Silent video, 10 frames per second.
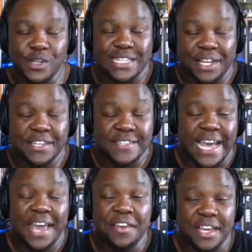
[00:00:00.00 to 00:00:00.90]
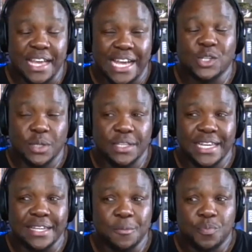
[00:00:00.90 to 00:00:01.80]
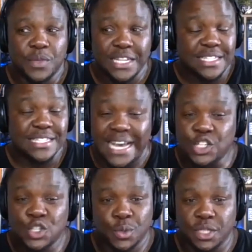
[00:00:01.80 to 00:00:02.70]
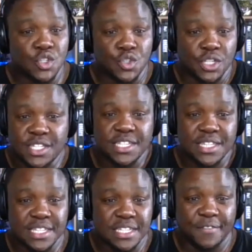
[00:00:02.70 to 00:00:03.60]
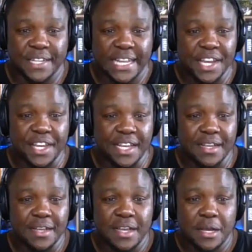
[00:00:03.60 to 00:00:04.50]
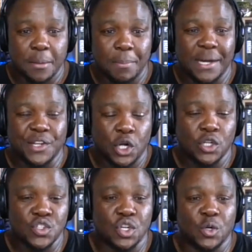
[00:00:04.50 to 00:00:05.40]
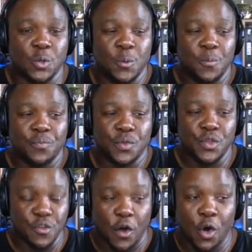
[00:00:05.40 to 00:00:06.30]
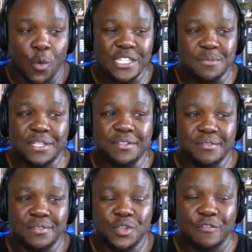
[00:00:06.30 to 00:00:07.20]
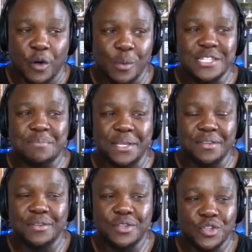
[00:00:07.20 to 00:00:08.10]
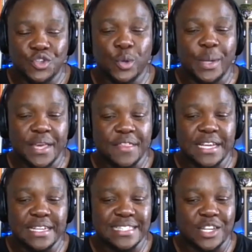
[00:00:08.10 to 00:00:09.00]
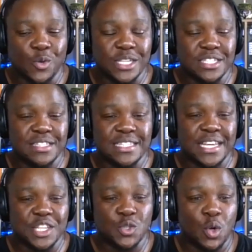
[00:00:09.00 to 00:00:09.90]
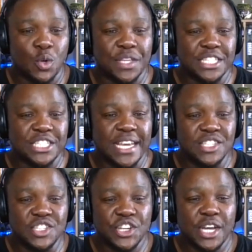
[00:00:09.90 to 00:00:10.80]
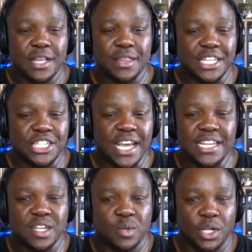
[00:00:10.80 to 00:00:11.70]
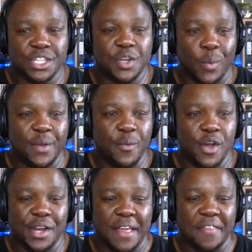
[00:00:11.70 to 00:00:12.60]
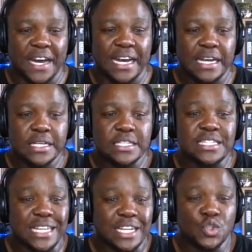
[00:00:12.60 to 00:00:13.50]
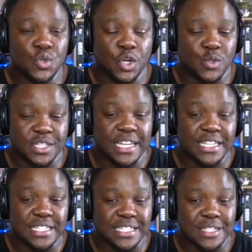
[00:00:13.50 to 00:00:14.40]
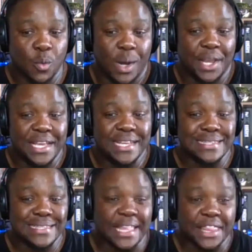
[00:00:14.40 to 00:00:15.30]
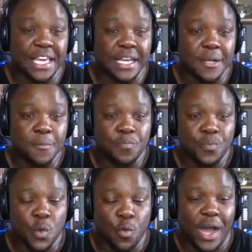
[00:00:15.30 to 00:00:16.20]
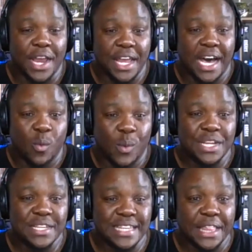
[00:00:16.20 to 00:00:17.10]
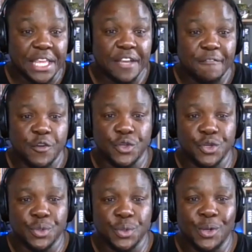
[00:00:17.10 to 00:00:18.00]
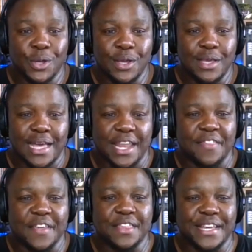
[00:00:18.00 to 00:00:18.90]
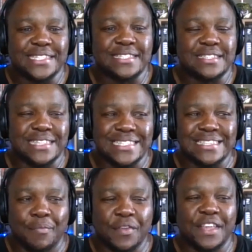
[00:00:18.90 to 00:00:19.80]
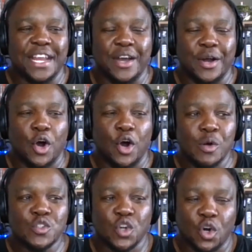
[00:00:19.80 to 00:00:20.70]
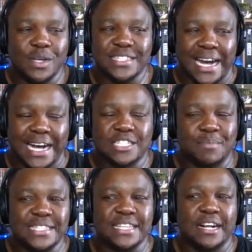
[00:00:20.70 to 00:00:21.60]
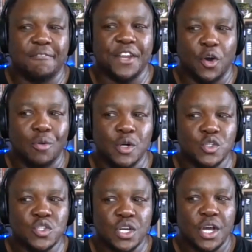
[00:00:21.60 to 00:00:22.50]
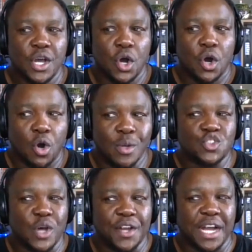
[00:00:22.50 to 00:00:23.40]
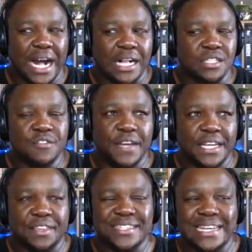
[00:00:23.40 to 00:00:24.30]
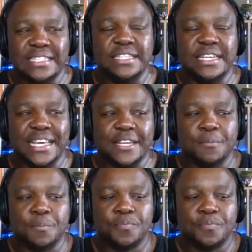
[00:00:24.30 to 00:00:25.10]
it's understanding actually that it's natural to not see the silver lining, but also you've always been doing things that question the status quo, that change the world in one way or another. Stick to those things. What is that thing right now? What is that thing for you? And I think that's something that I almost always ask myself, and I almost always try to cultivate this idea that